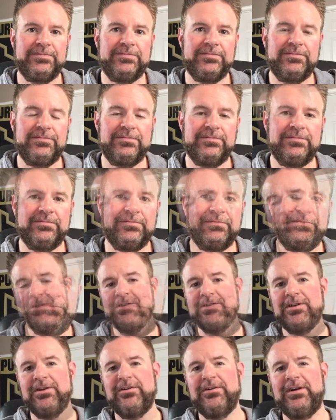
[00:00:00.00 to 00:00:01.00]
If you're a
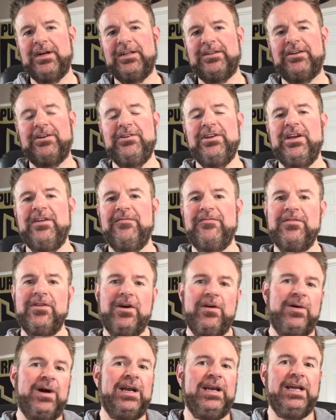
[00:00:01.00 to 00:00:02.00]
business owner out there and you have
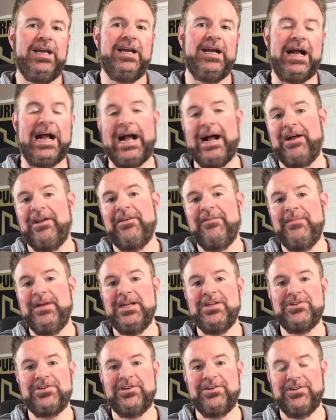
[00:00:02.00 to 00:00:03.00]
no idea how to
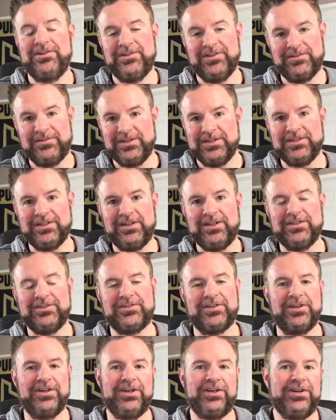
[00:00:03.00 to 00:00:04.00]
measure the results
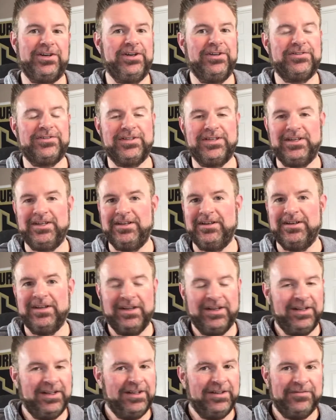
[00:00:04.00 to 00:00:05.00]
or you're using
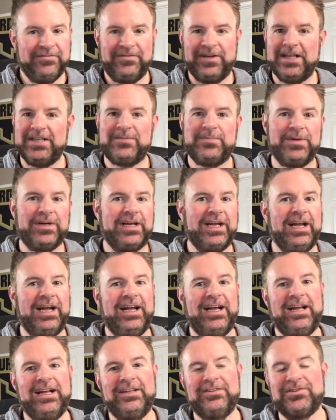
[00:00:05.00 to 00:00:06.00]
Facebook
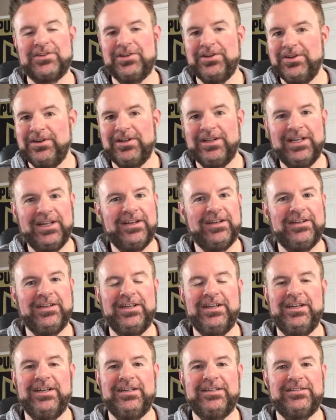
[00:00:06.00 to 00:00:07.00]
ads or Google
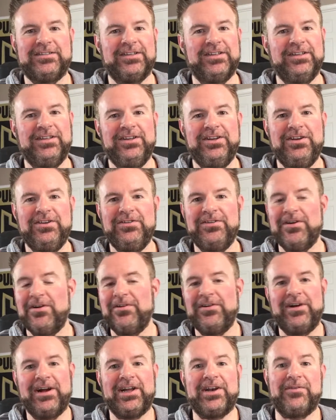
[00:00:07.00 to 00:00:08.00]
Analytics and you
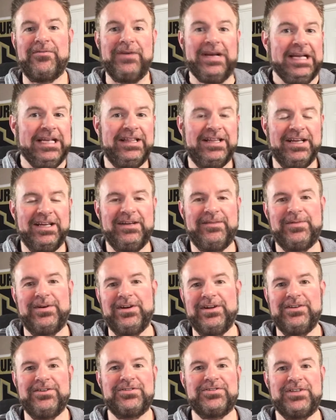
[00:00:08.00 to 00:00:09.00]
don't know how to read them or
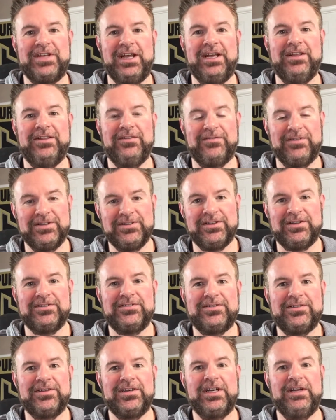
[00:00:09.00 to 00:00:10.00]
understand the
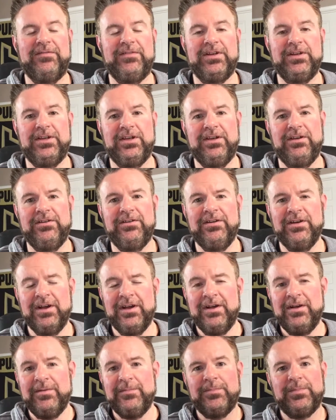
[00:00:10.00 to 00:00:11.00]
results they're giving to you,
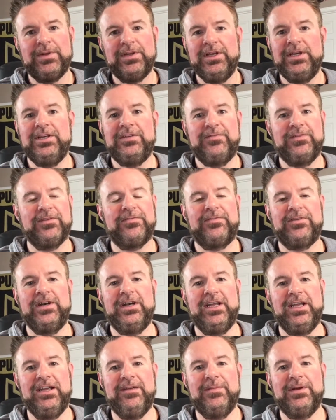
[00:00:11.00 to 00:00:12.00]
please feel free
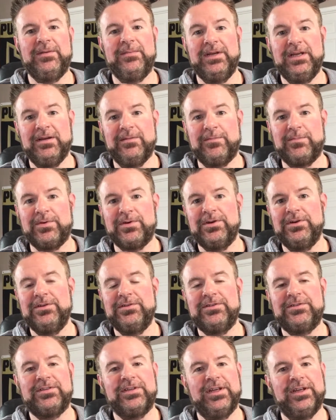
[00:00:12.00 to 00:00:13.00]
to email me at
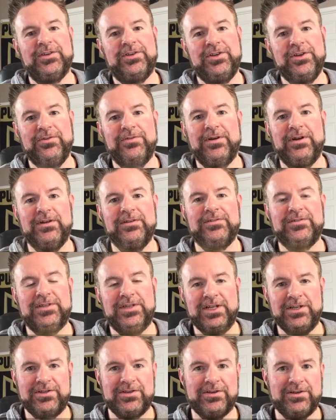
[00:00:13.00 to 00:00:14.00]
bruce at
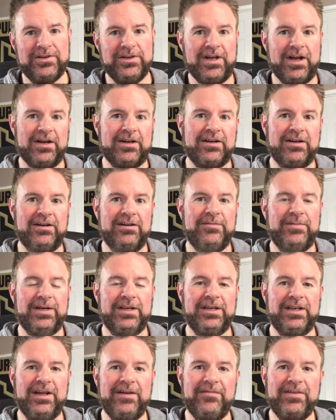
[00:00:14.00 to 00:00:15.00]
tworoadsdigital.com.
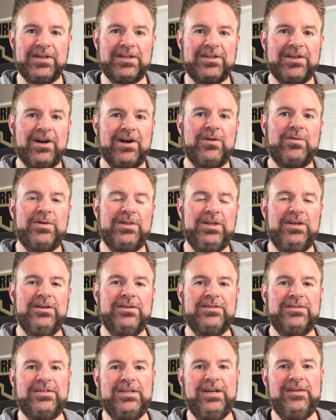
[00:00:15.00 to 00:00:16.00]
I'd love to talk with you
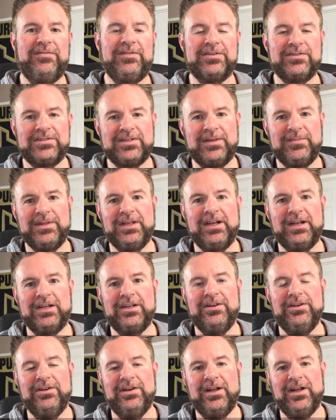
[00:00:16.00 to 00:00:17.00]
and see if there's something I
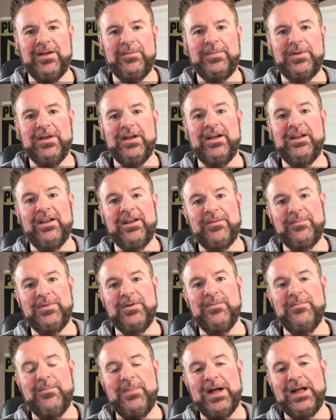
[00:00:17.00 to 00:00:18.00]
can do to help you out and help
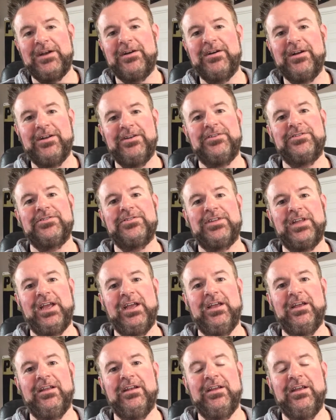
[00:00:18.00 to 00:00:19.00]
you better
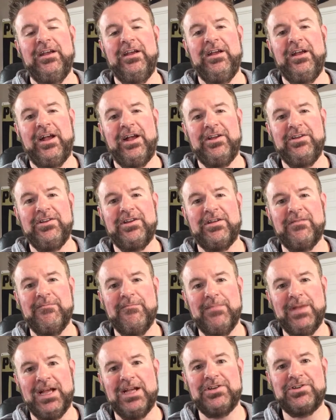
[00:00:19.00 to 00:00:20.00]
understand how you
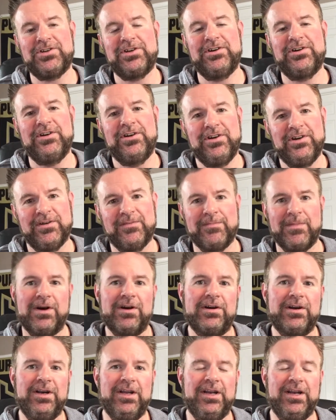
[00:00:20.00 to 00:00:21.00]
can measure your
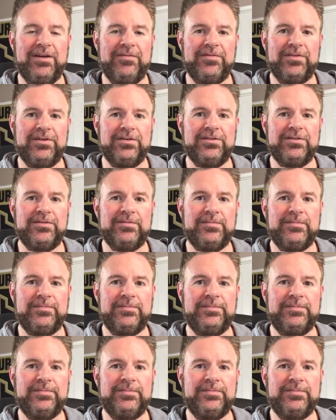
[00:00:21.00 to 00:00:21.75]
marketing efforts.